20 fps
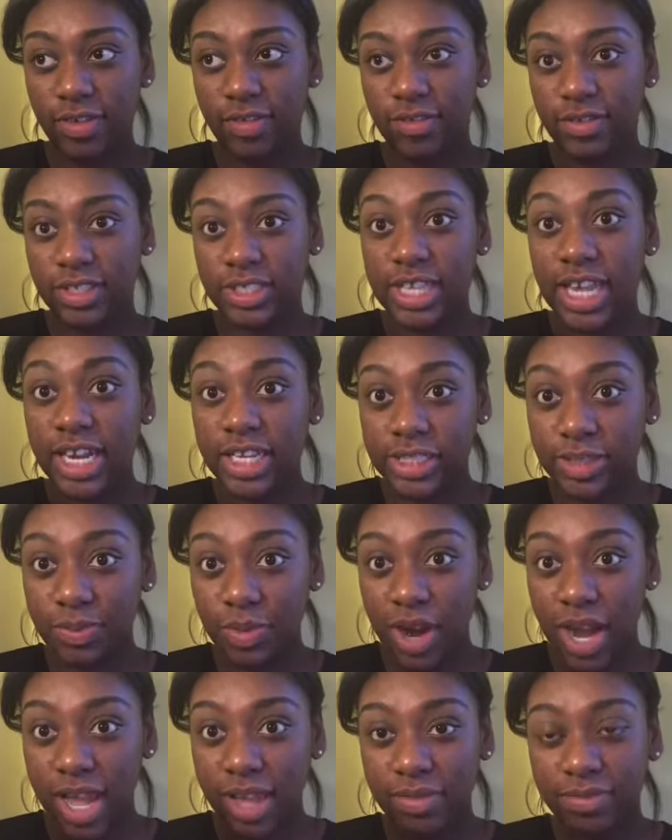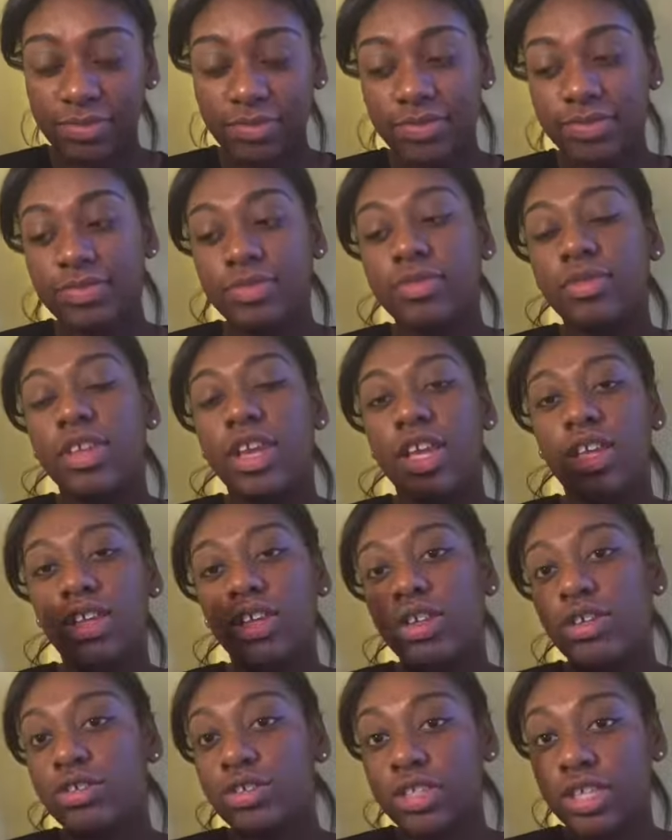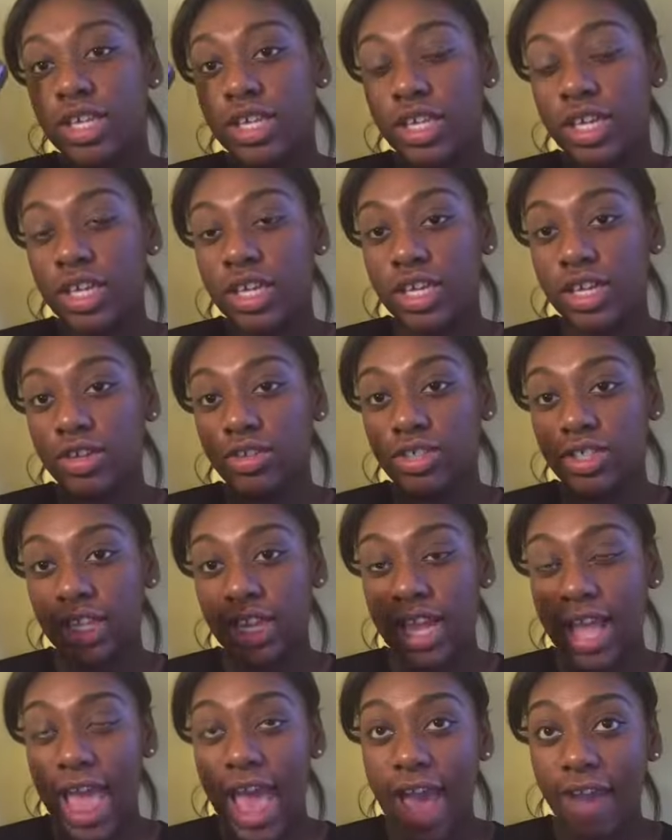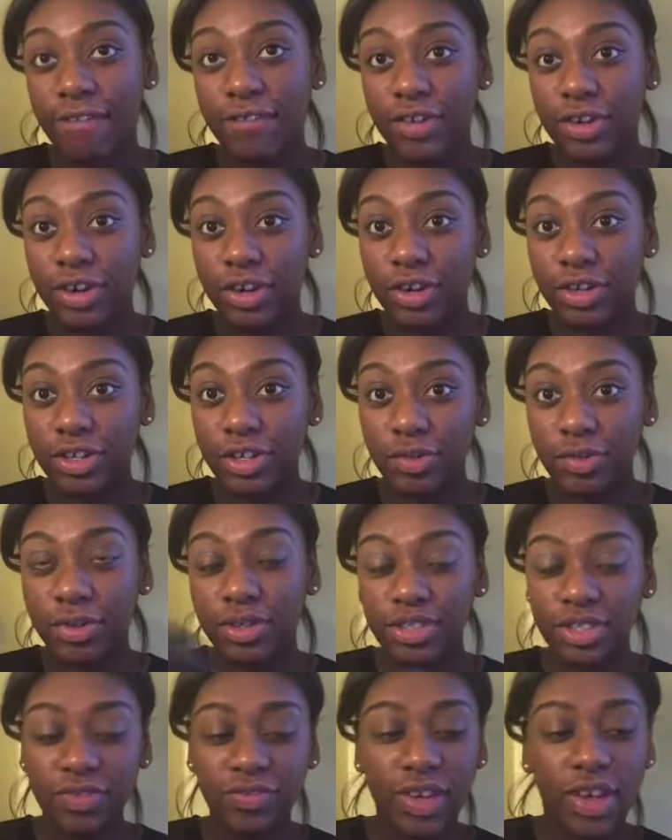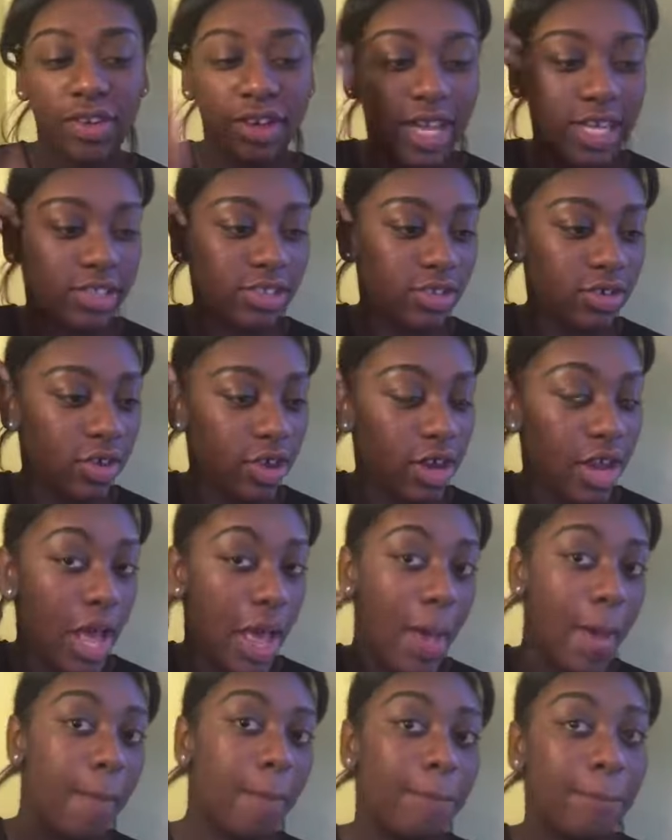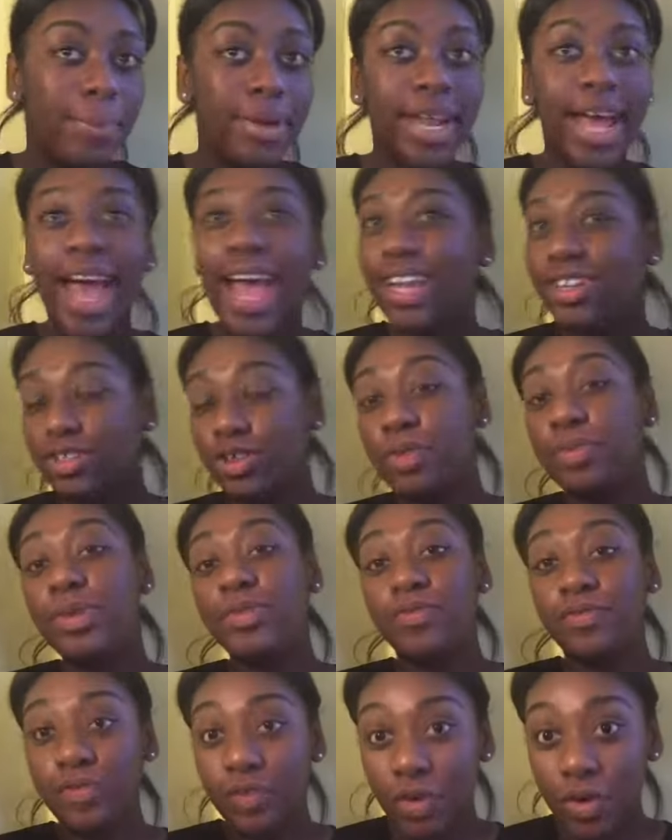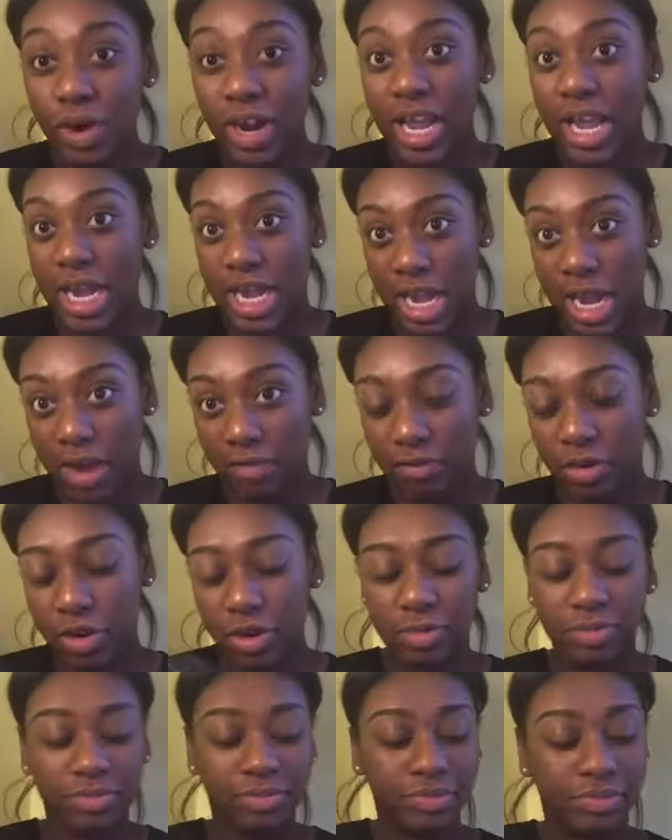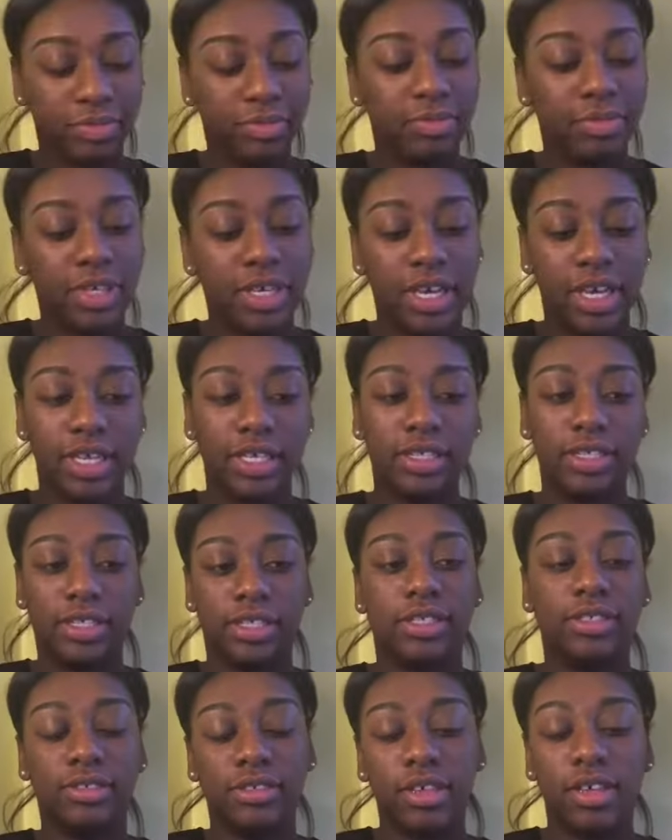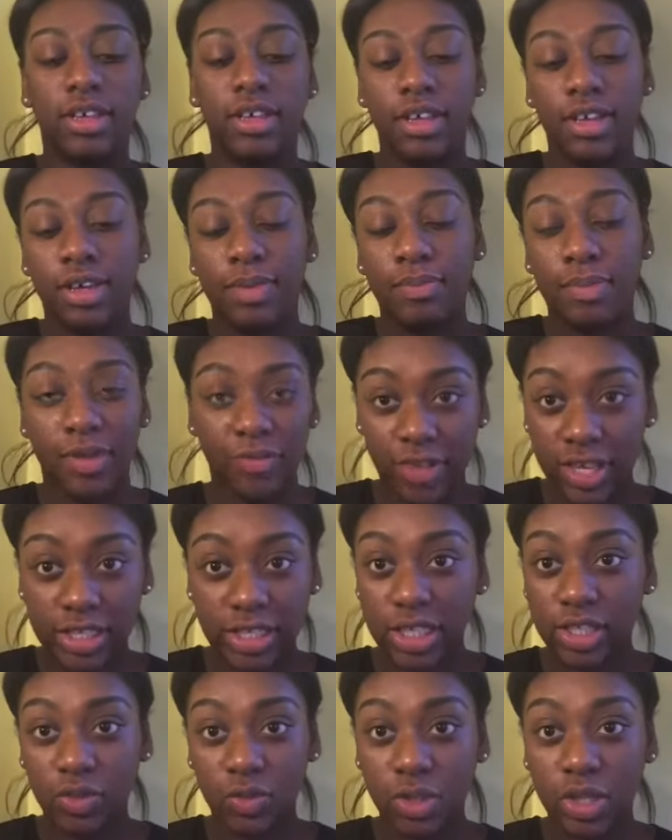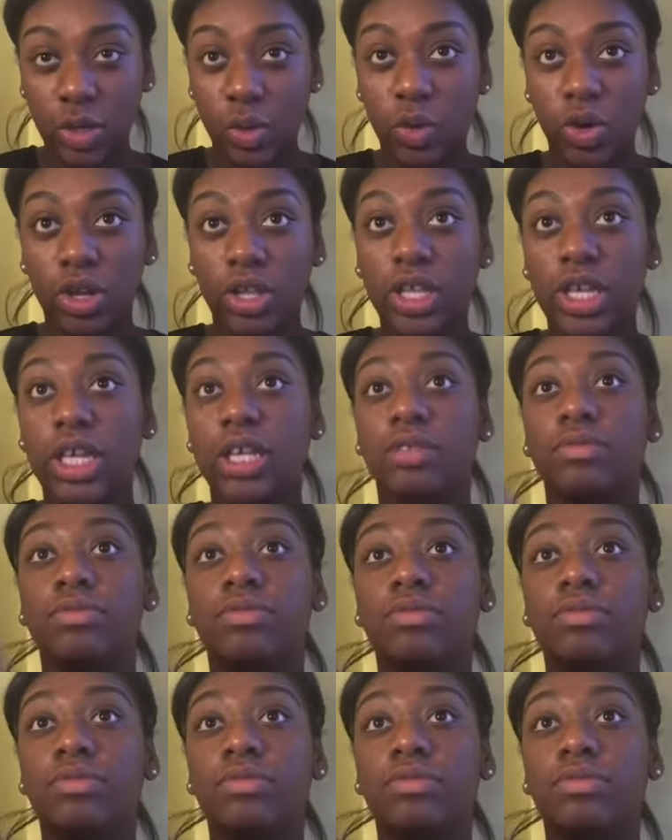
setting spray, and you usually use it after you put your foundation on, but I do it before and after because my face gets really oily.